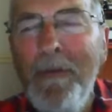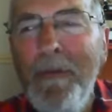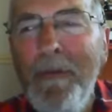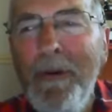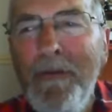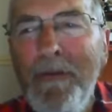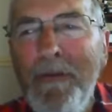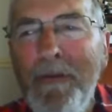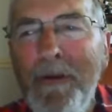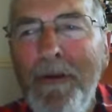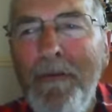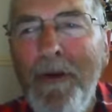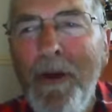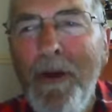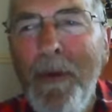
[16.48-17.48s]
and pieces that are
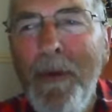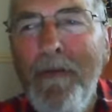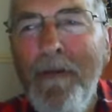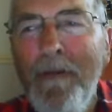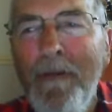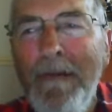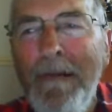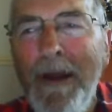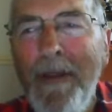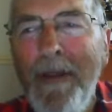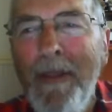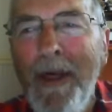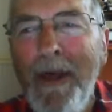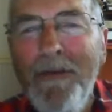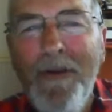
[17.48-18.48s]
following from around
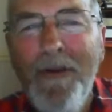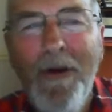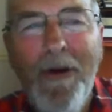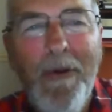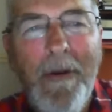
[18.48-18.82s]
that. So